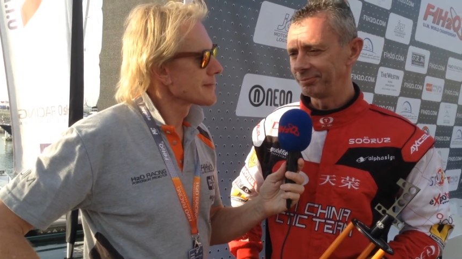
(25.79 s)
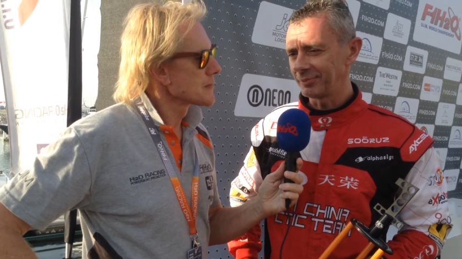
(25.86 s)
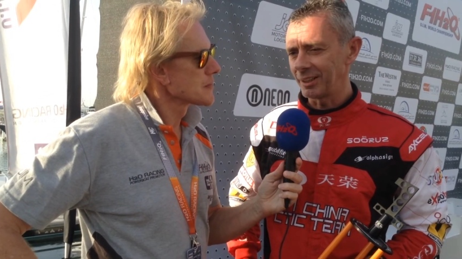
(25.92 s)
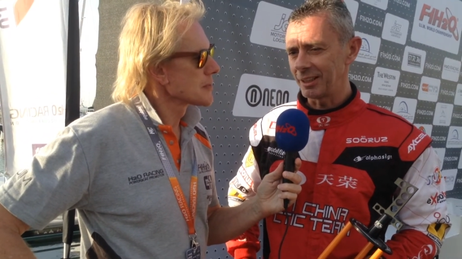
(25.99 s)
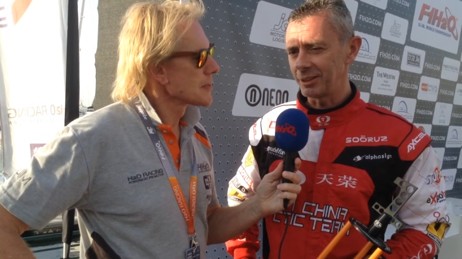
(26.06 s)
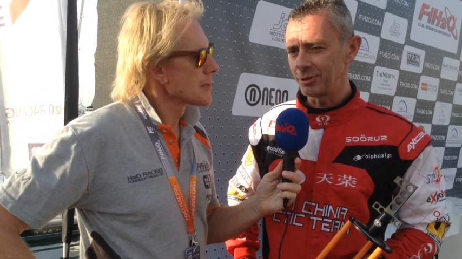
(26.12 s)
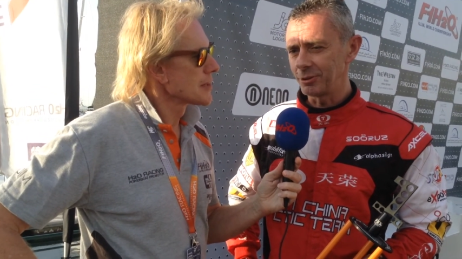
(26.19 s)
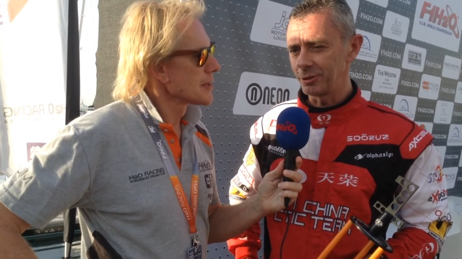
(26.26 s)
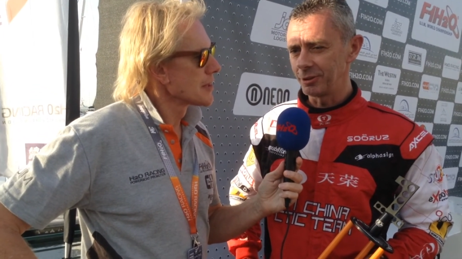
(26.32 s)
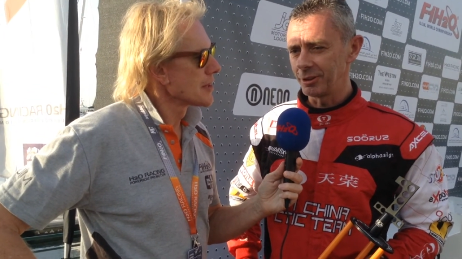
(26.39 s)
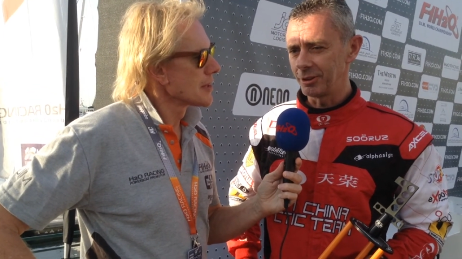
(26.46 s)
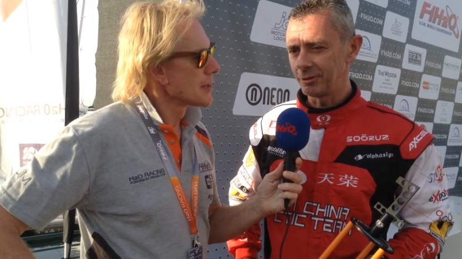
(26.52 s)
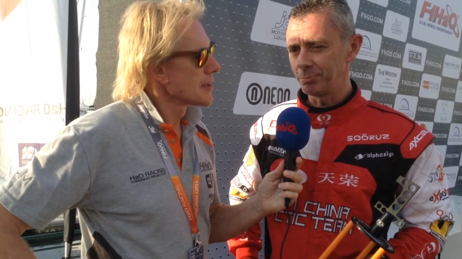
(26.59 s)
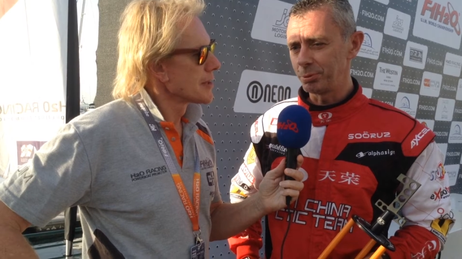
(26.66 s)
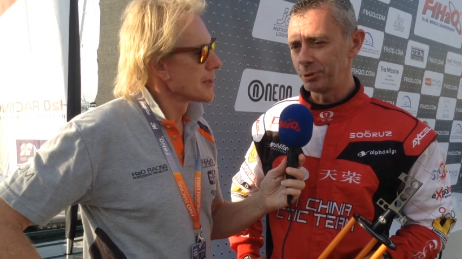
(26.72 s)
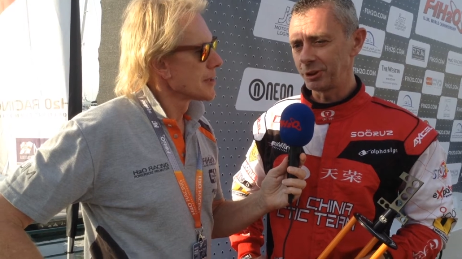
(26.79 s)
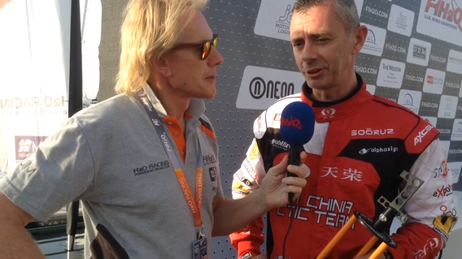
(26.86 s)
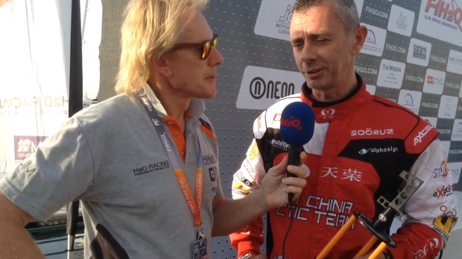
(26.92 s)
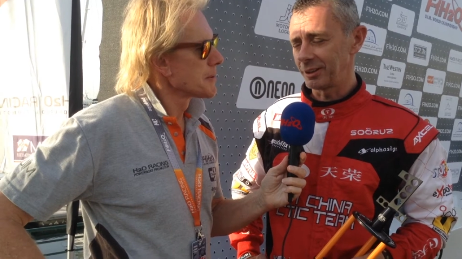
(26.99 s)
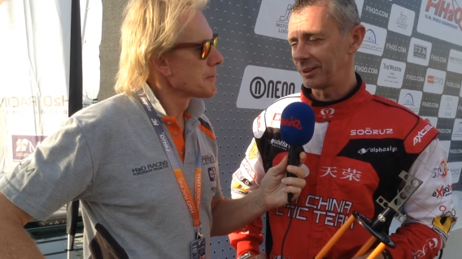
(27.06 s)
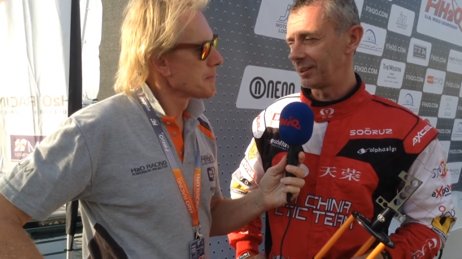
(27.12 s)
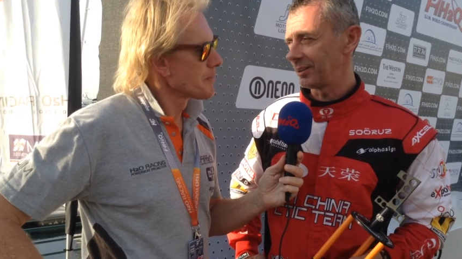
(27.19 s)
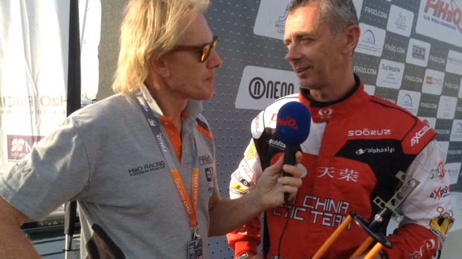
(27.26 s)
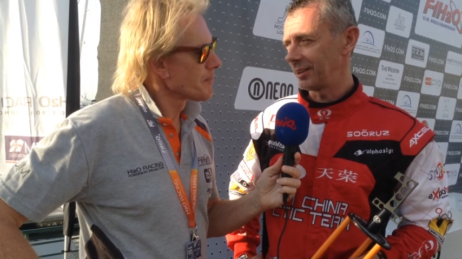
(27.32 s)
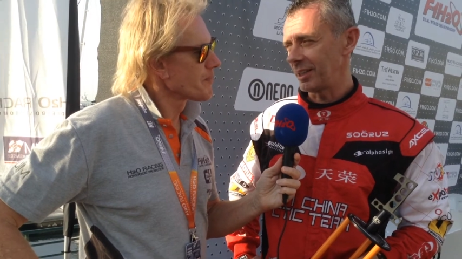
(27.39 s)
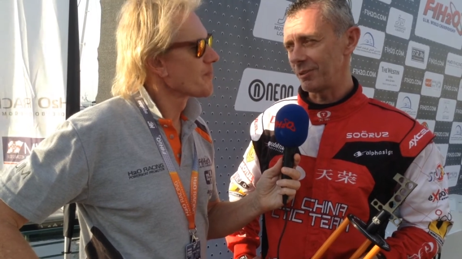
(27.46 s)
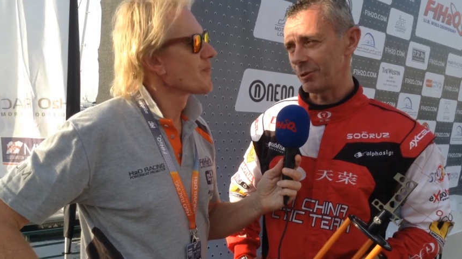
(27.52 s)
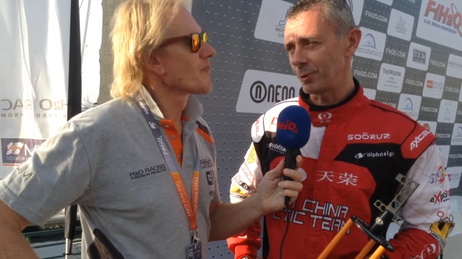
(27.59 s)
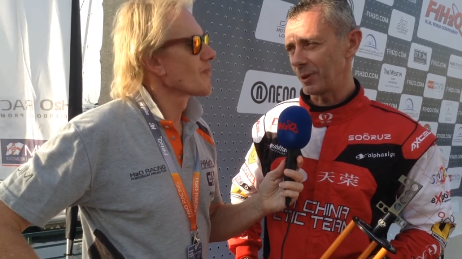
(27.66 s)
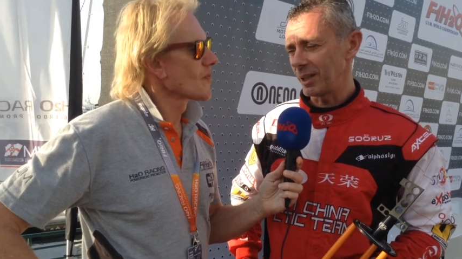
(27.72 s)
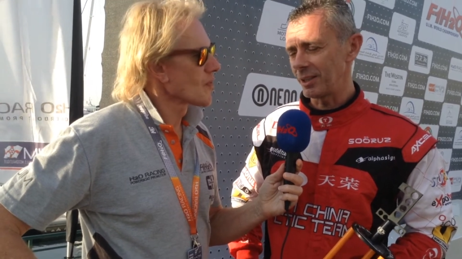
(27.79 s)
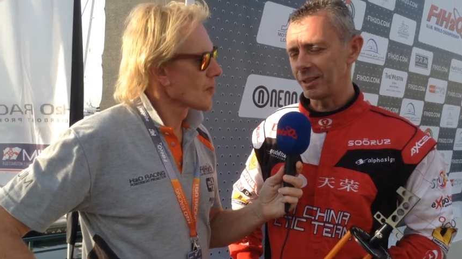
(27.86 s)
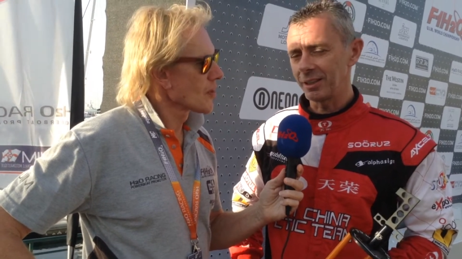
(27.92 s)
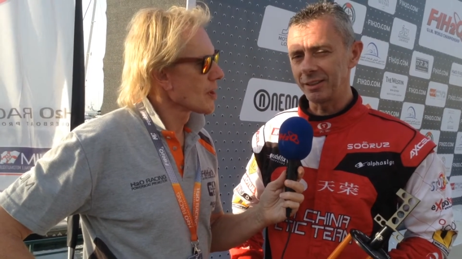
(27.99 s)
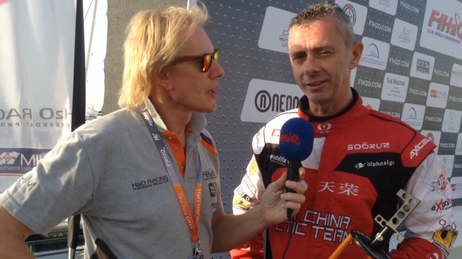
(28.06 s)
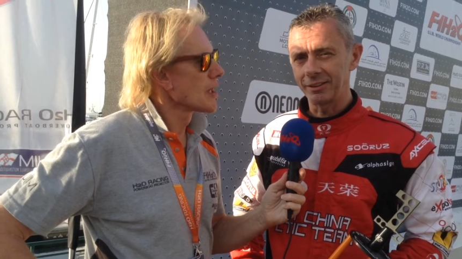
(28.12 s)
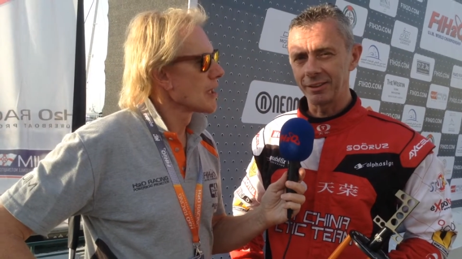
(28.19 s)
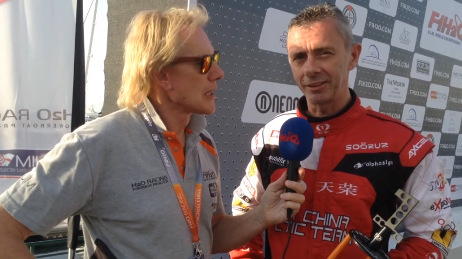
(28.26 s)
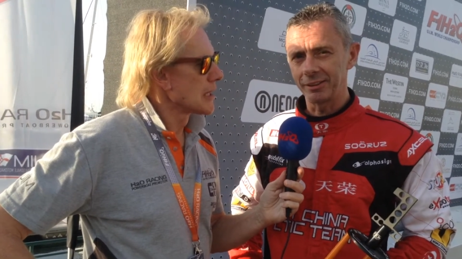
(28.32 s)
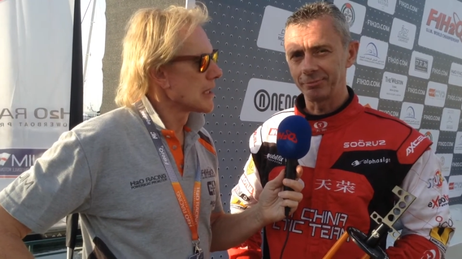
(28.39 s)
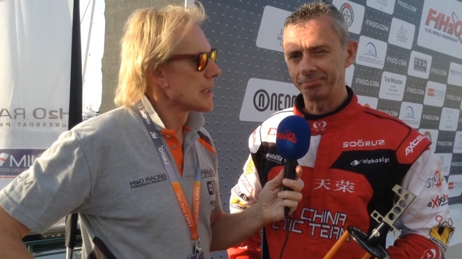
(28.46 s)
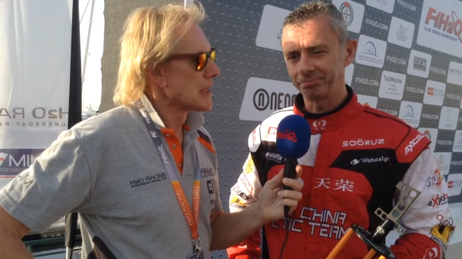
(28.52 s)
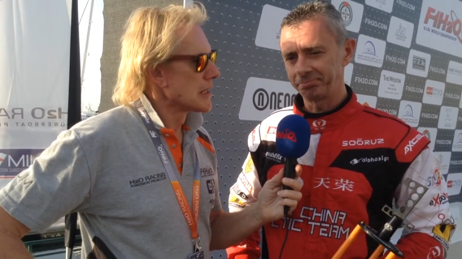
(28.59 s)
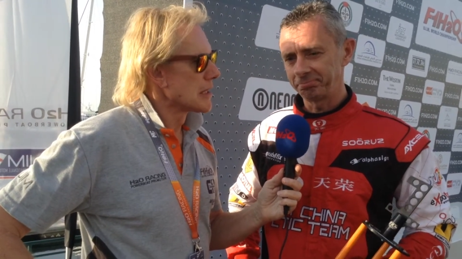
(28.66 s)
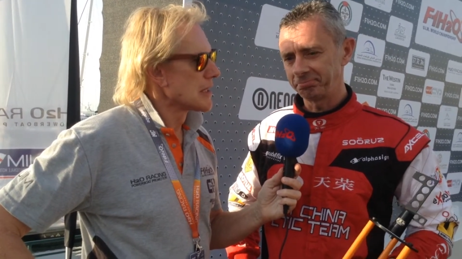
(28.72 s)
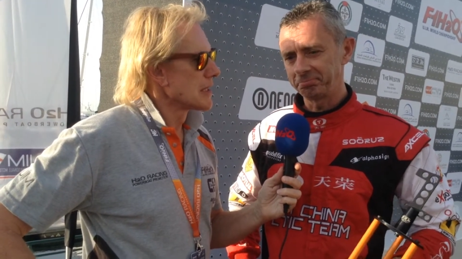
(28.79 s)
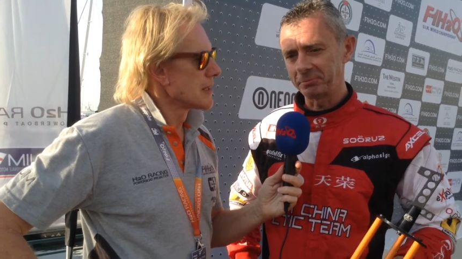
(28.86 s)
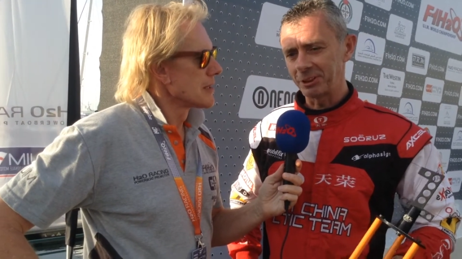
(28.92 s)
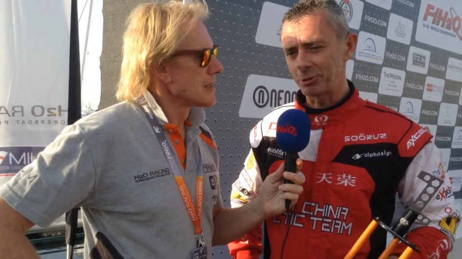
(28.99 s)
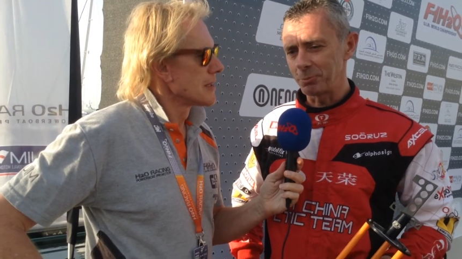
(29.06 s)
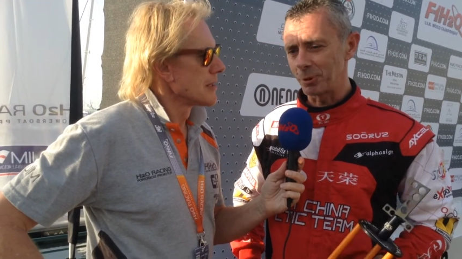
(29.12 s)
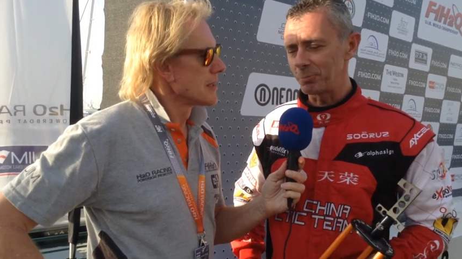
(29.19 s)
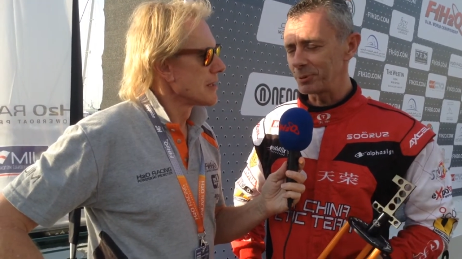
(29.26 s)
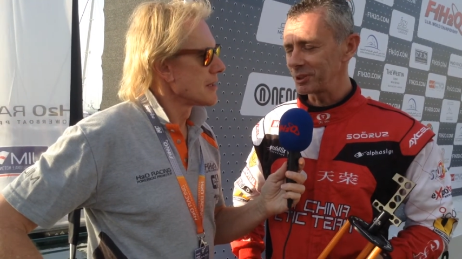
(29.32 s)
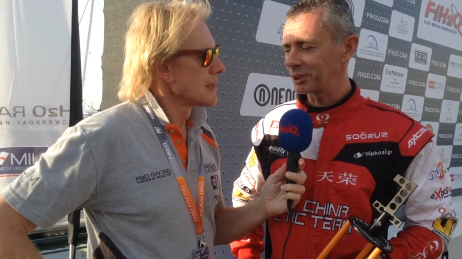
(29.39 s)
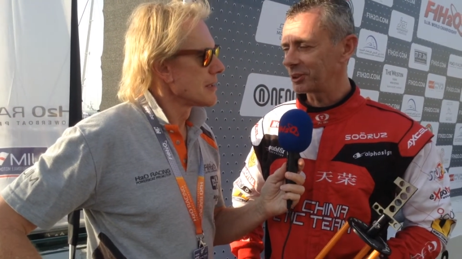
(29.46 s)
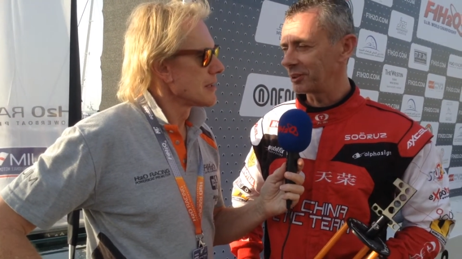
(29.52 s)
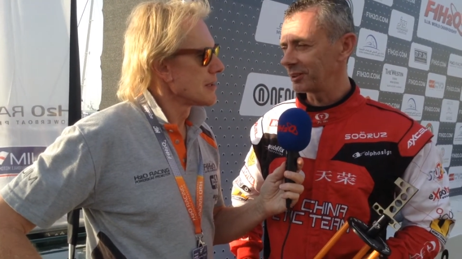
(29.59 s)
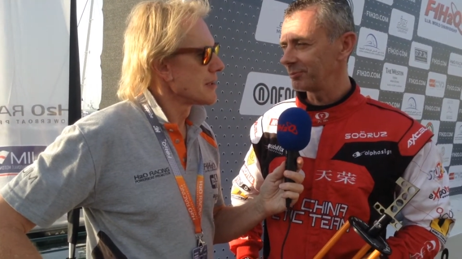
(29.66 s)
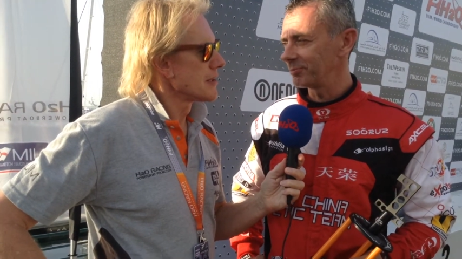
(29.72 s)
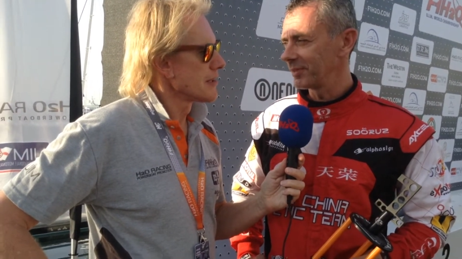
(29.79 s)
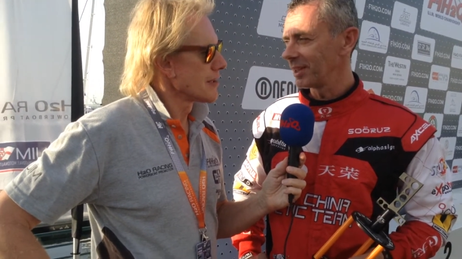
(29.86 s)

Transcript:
Speaker 1: I do uh, push uh, everywhere, and um, it's a pole position.